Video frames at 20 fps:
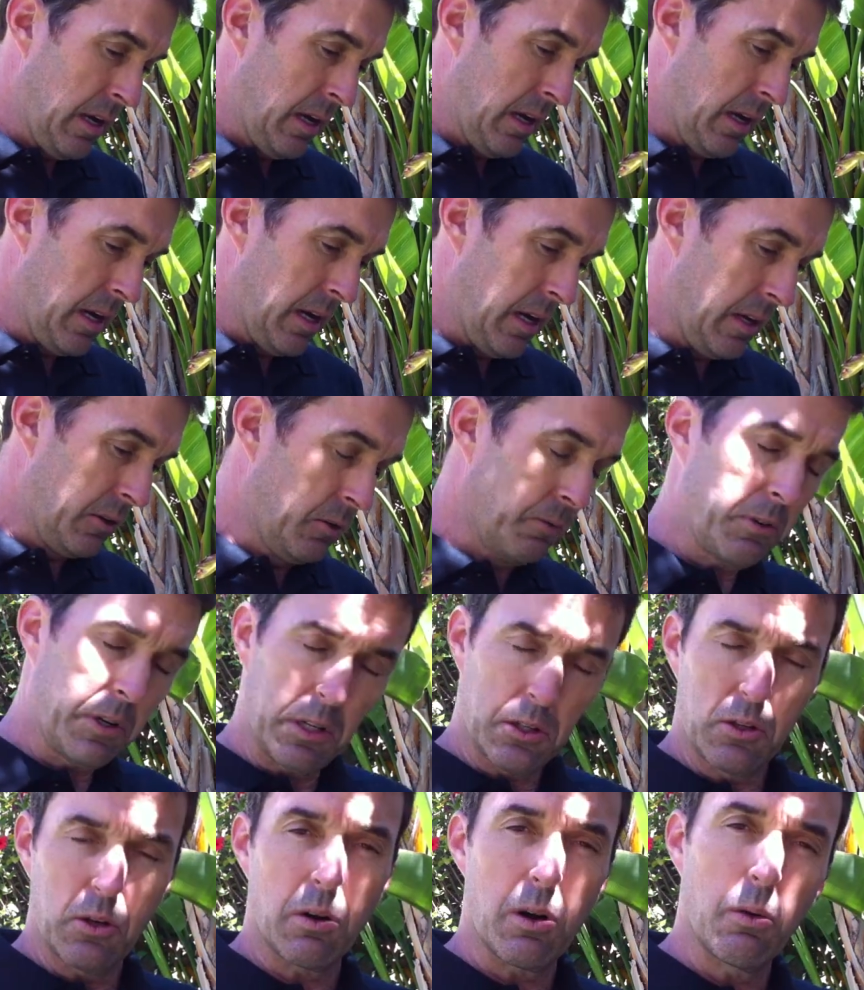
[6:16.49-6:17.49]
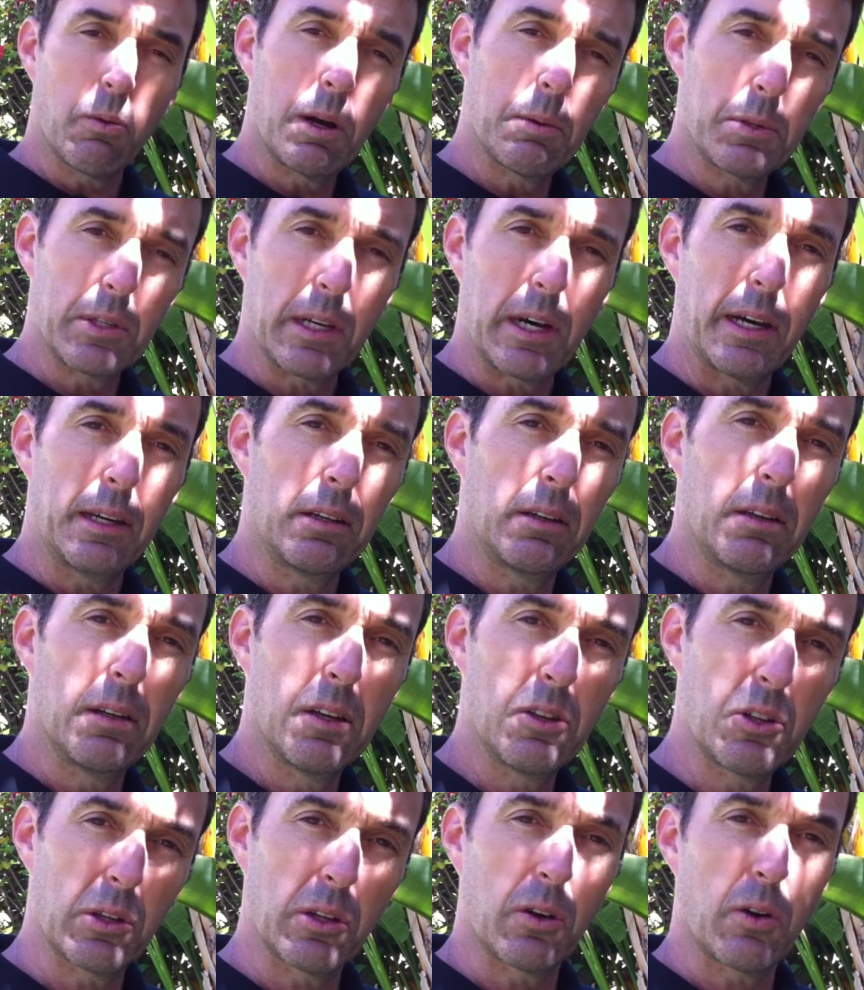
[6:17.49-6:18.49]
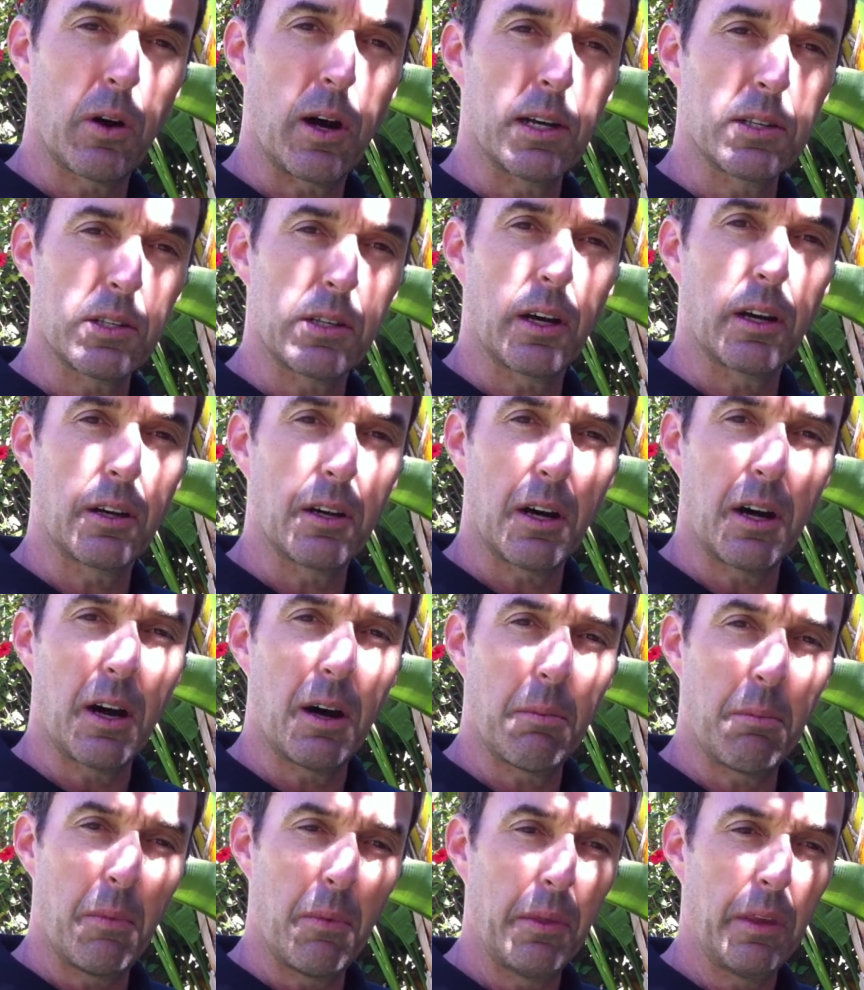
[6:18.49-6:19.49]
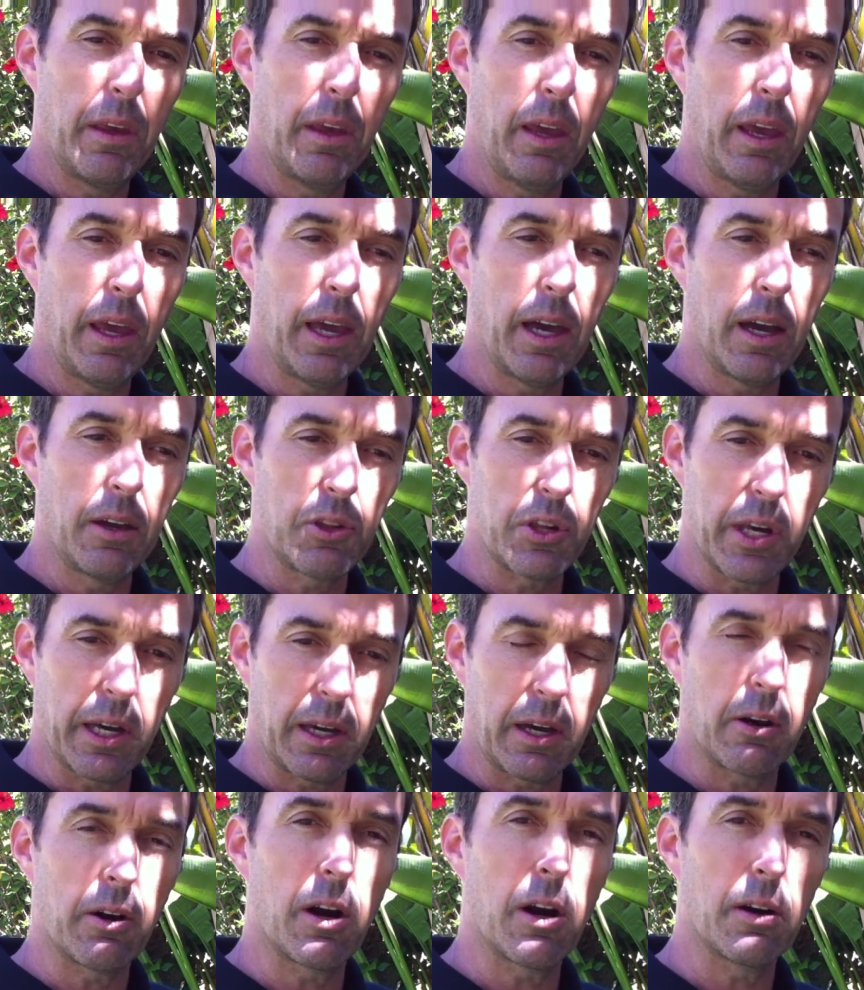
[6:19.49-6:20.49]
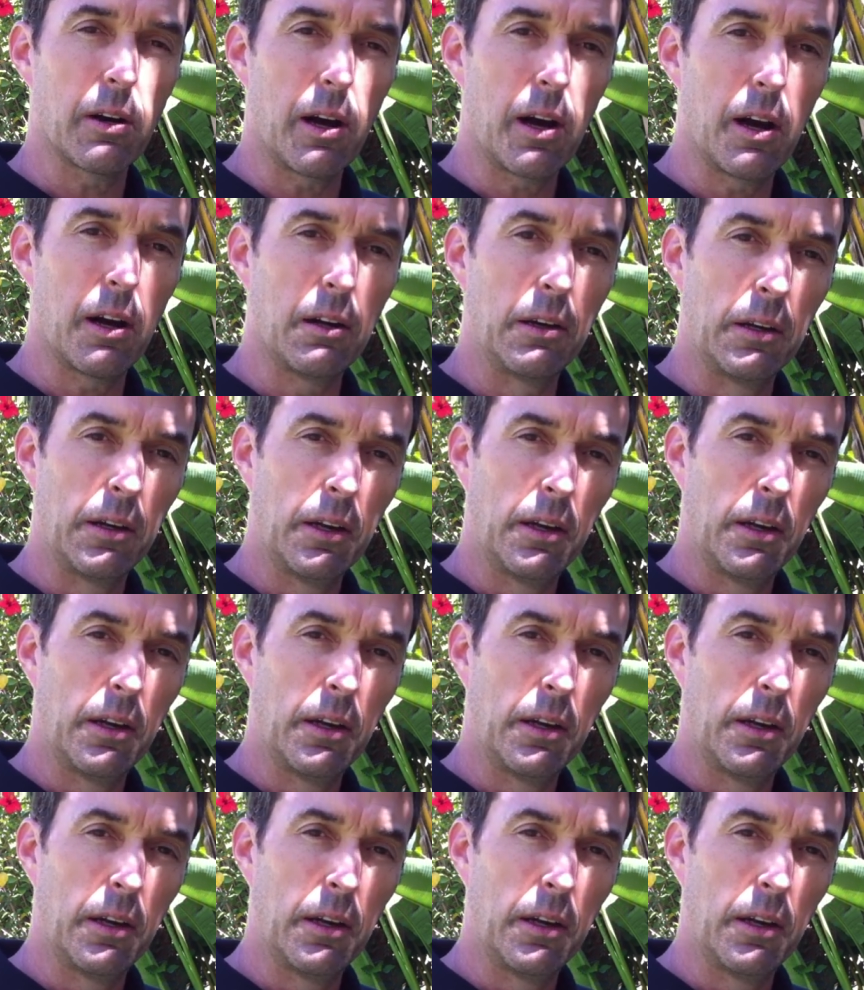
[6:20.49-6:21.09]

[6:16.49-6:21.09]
Don't forget to go to our website, ninjalacrosse.com, and check out our